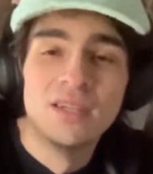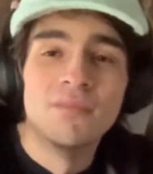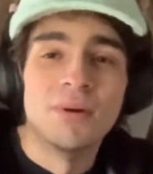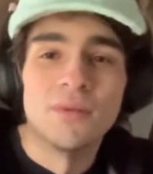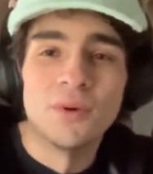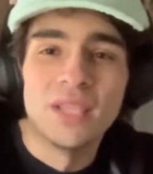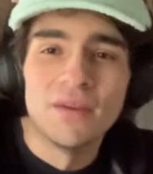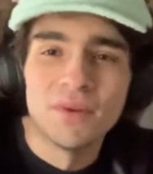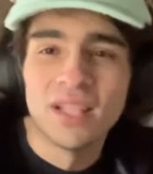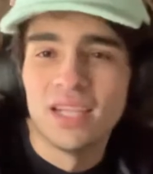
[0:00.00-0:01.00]
but when they
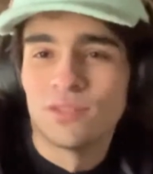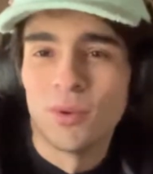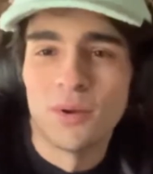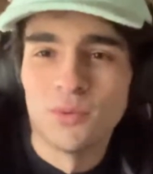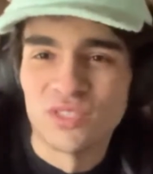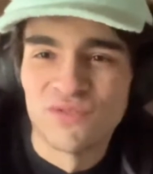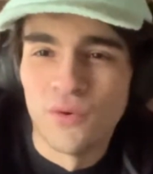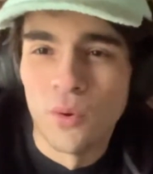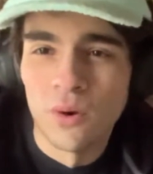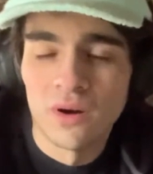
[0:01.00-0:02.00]
realized what it was
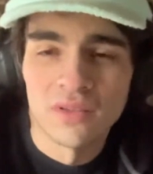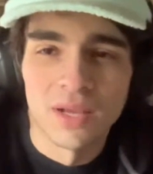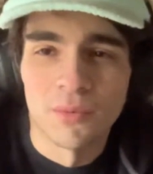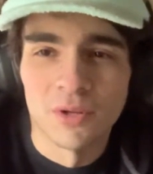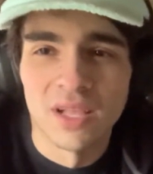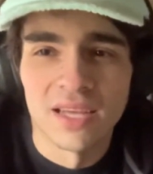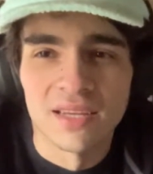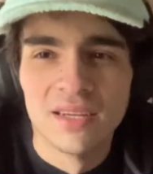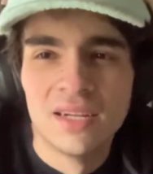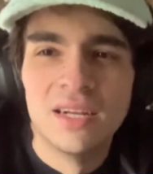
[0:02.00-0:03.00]
for, they were
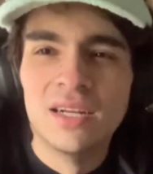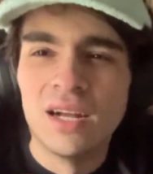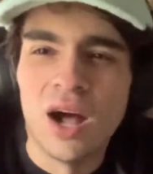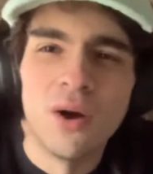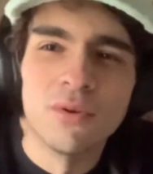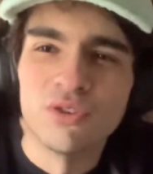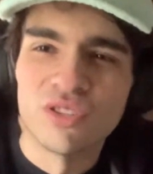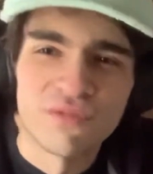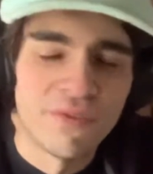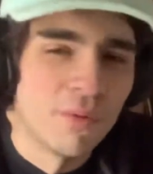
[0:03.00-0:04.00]
like, "Oh, you're
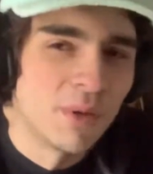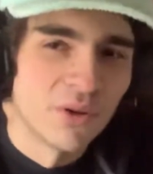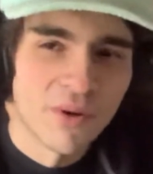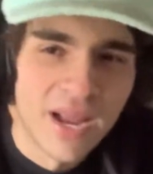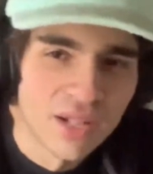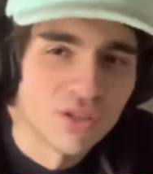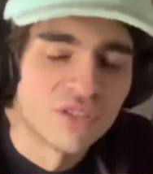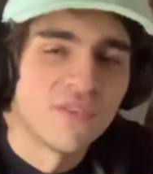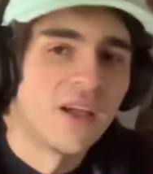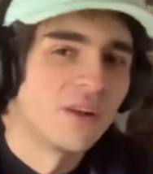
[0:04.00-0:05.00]
just filming your
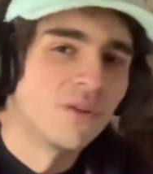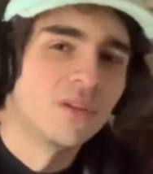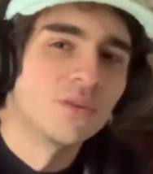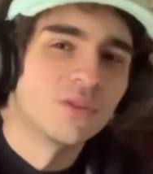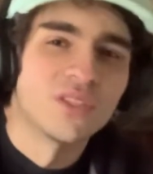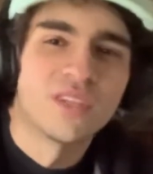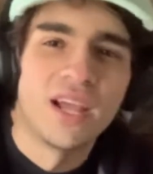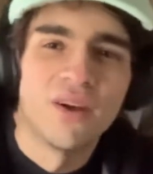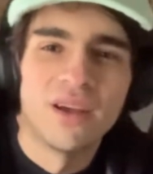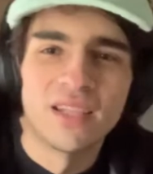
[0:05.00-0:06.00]
English final and you're just
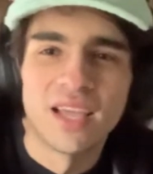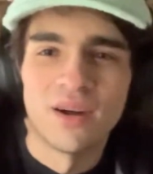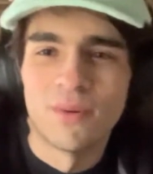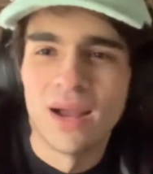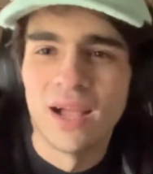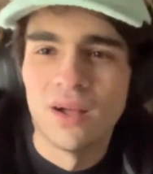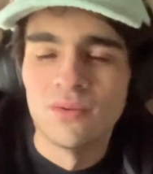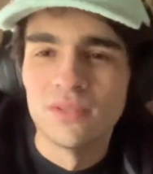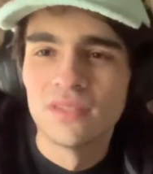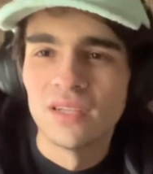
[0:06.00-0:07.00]
carrying that
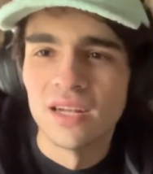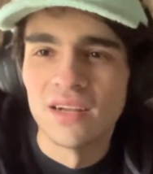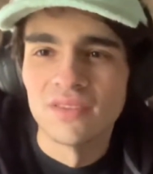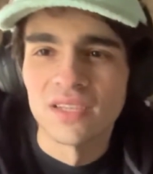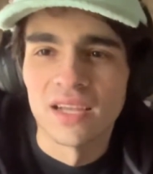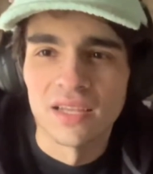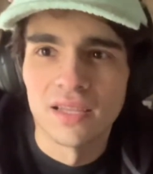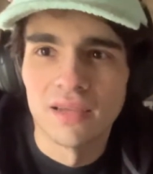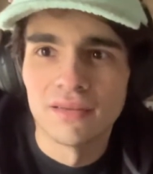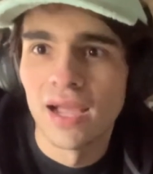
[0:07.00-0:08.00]
around." And I was like,
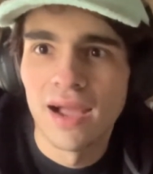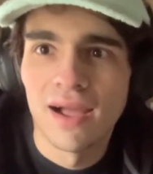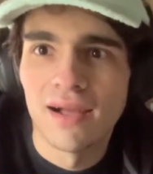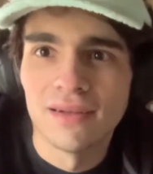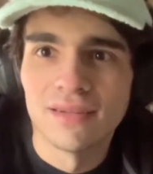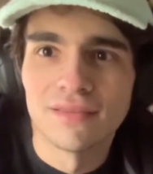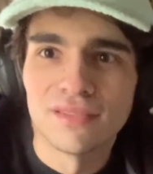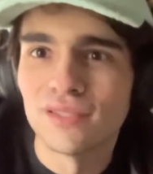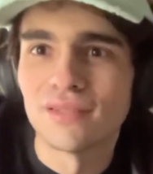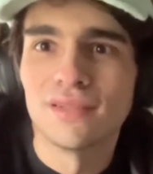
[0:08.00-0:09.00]
"Yeah, yeah,
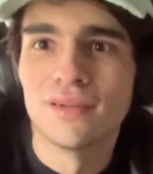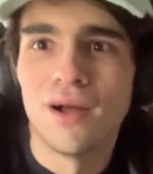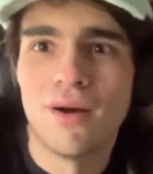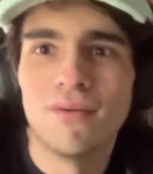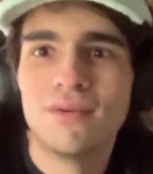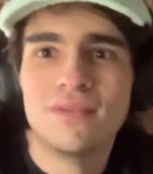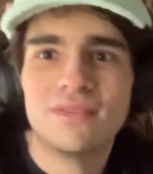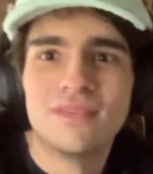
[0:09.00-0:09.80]
just you know,